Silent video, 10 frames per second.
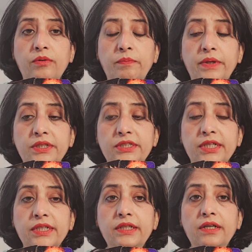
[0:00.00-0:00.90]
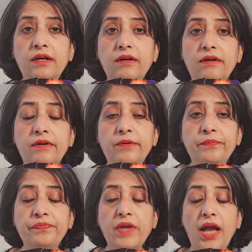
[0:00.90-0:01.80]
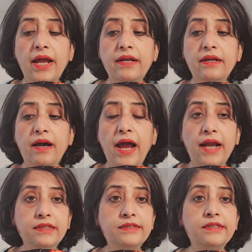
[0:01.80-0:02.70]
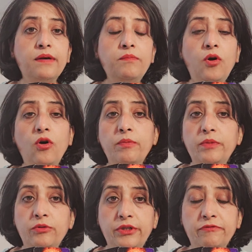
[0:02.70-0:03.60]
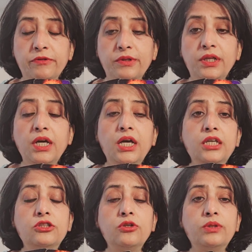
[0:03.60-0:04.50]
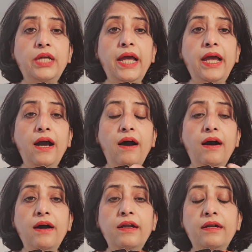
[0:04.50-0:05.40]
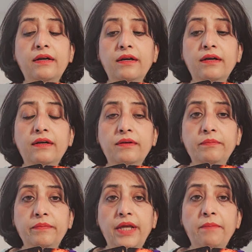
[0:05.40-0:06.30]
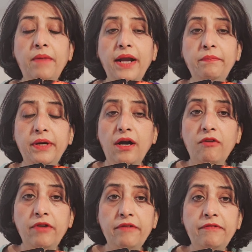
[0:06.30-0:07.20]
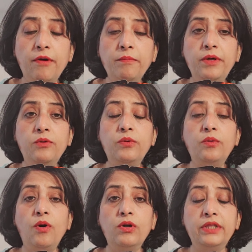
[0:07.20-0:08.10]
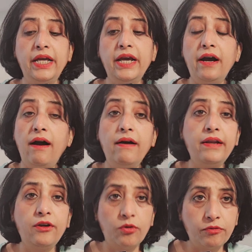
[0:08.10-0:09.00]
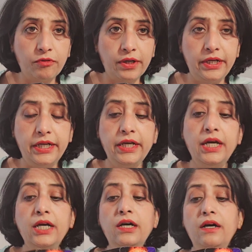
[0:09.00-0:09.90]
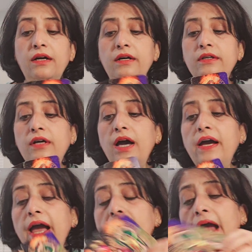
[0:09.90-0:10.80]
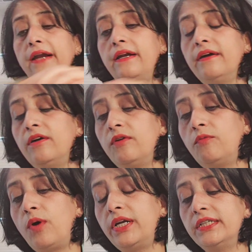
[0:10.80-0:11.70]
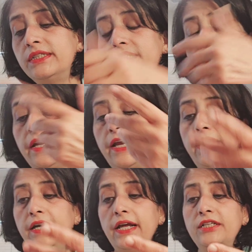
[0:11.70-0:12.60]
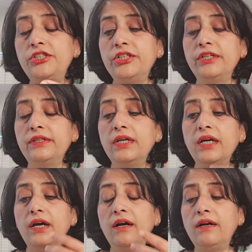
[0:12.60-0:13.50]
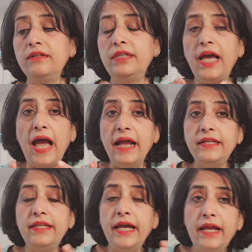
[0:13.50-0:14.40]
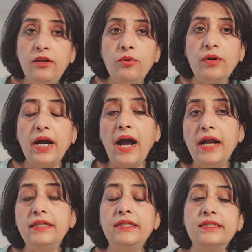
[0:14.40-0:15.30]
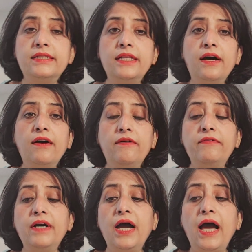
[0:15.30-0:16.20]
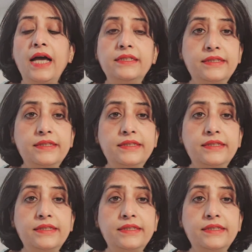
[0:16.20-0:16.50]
person, and handsome or beautiful. So they are they might be away from you, or they are your world. What is their intention? They look at this love as